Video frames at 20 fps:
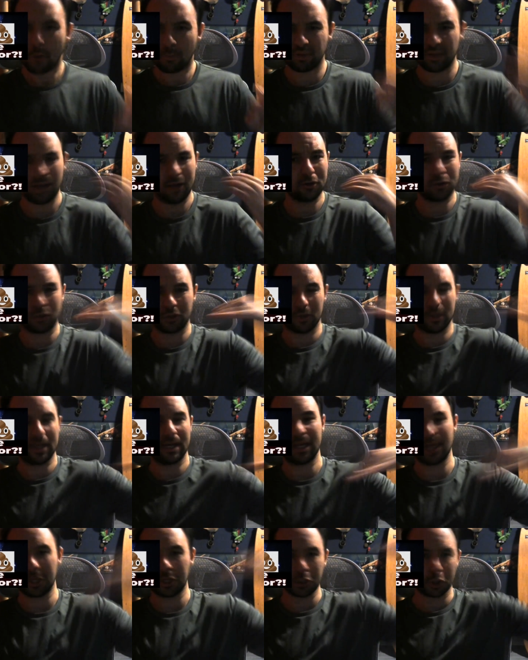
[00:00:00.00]
players are
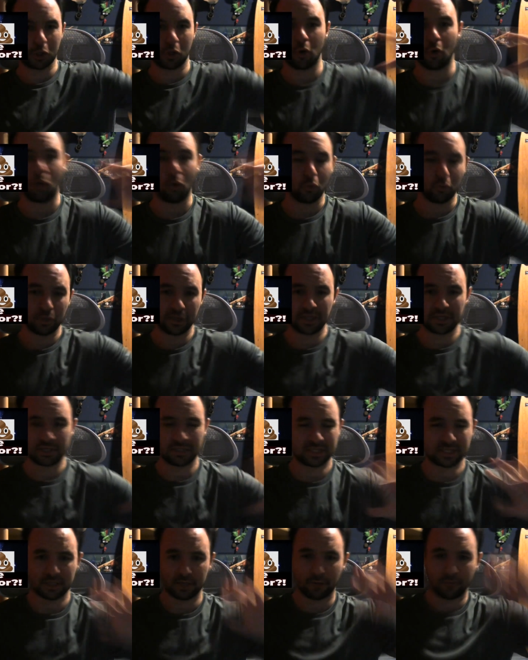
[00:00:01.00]
getting into gold and
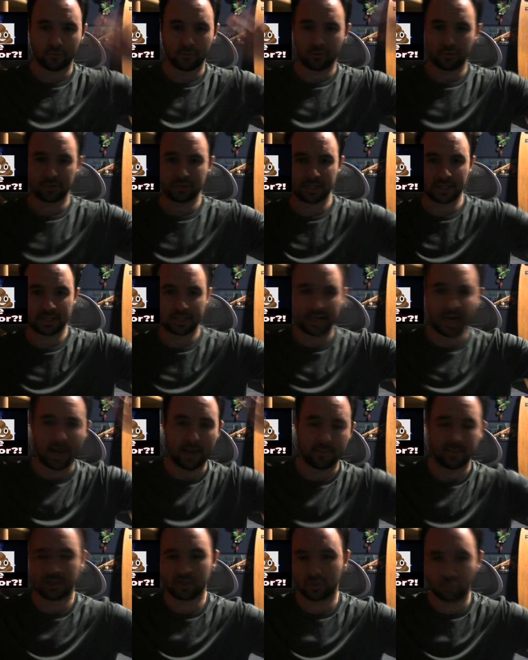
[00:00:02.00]
silvers and
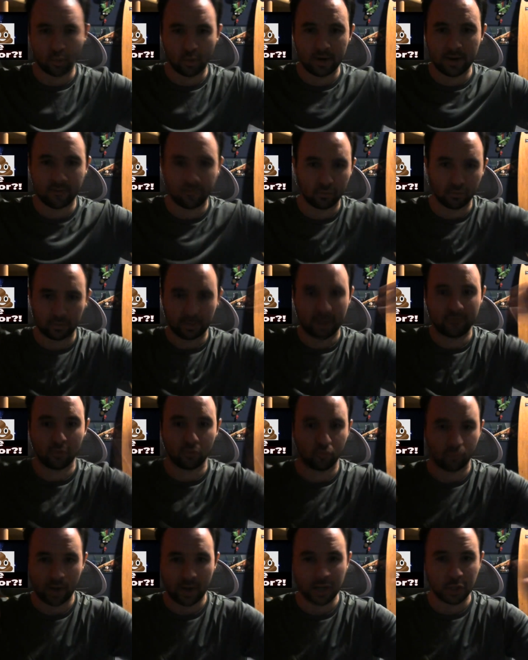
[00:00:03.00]
diamonds, whatever
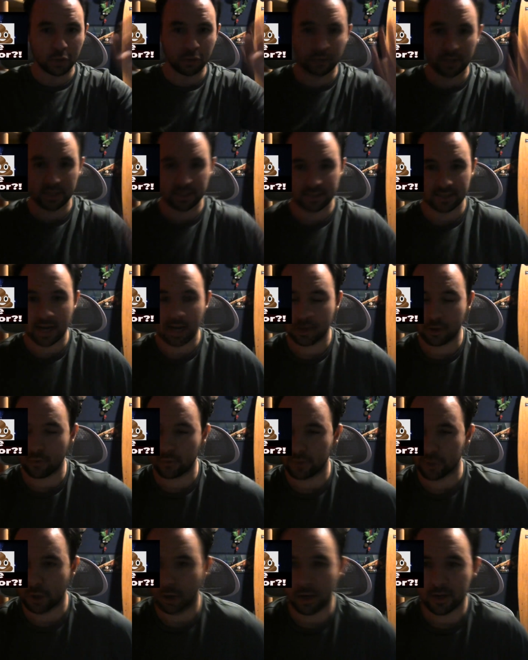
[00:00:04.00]
level rank you kids got
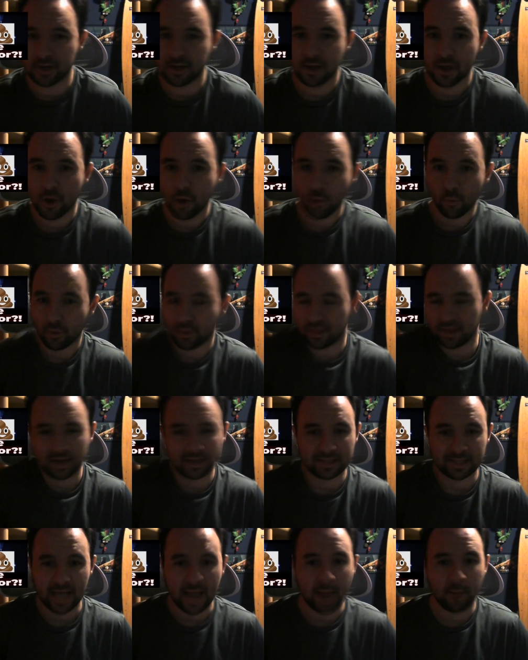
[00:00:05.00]
going on, with
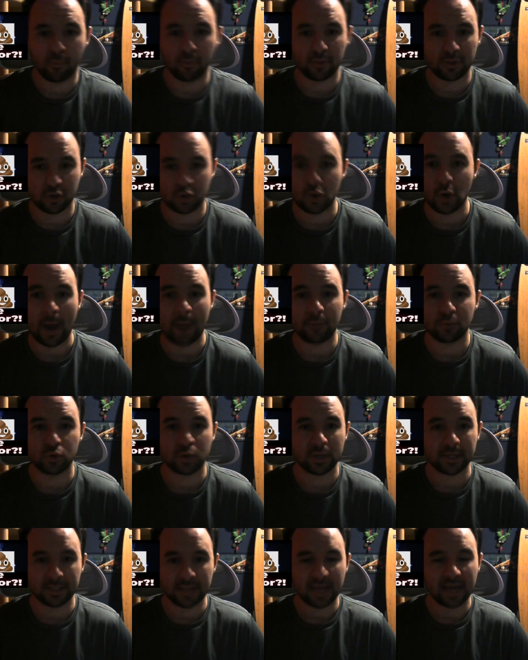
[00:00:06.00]
like Labyrinth, Trap
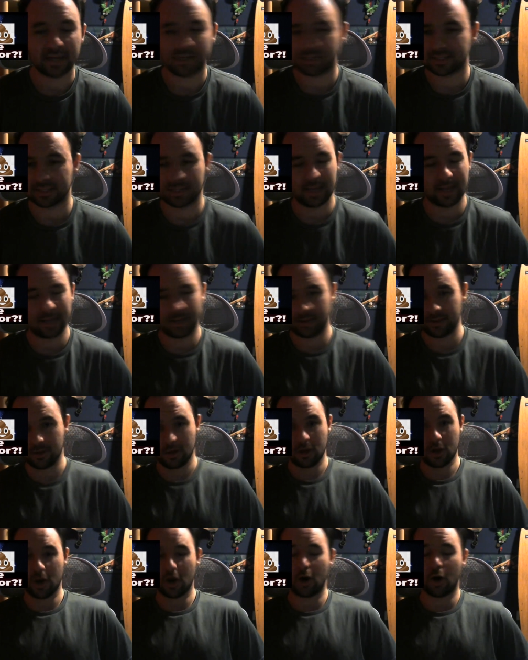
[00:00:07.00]
Trick decks, like,
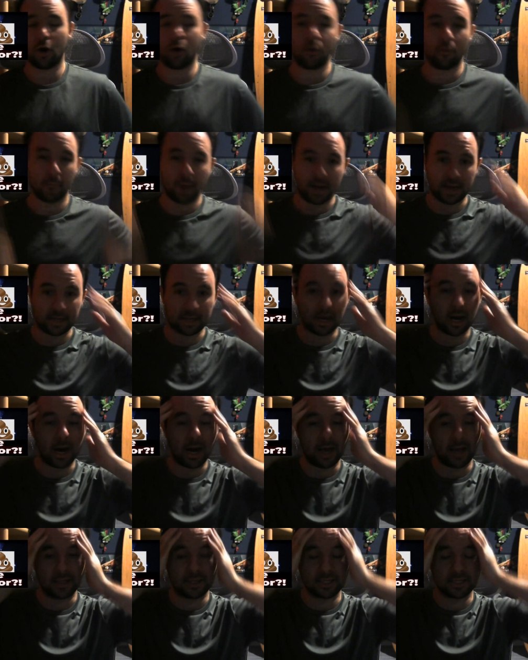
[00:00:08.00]
oh my
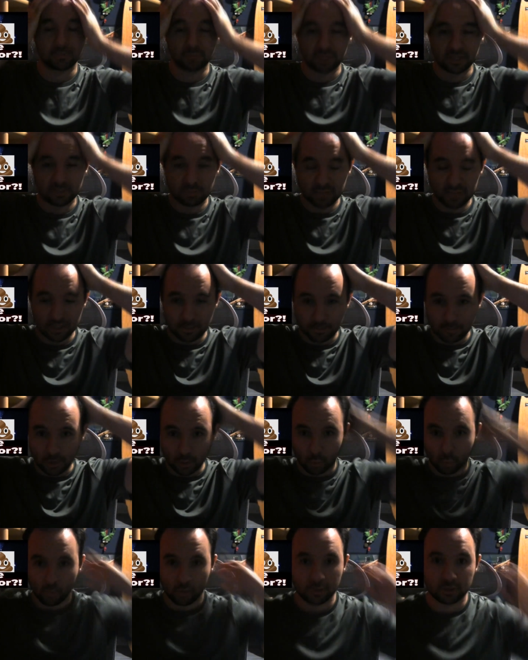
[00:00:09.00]
god, these must be some of
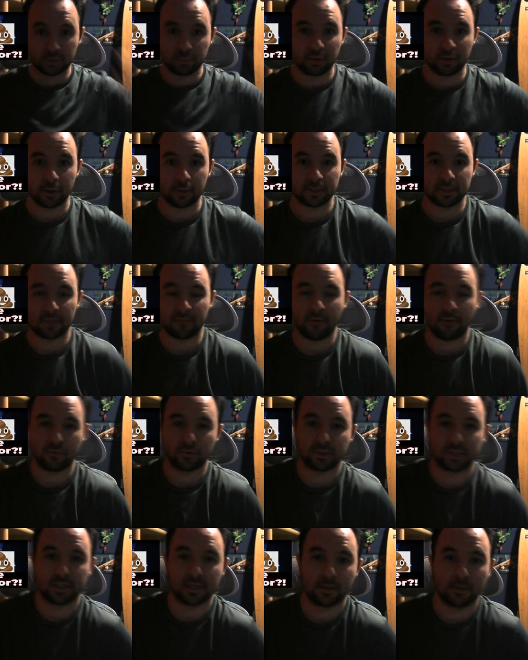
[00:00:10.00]
the worst players I've
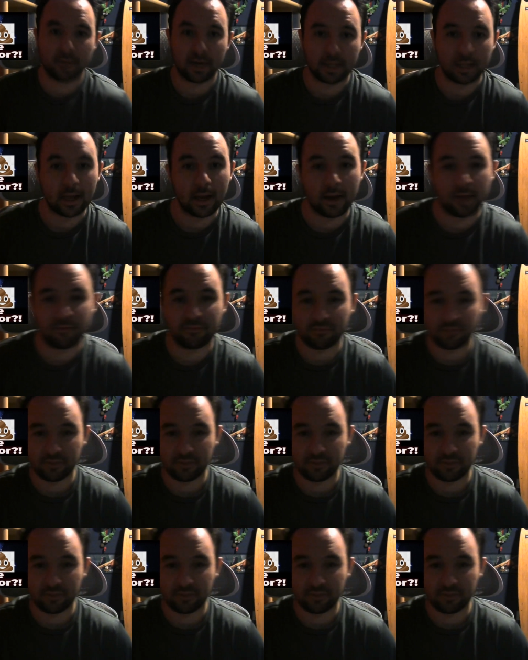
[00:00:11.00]
ever seen in my life.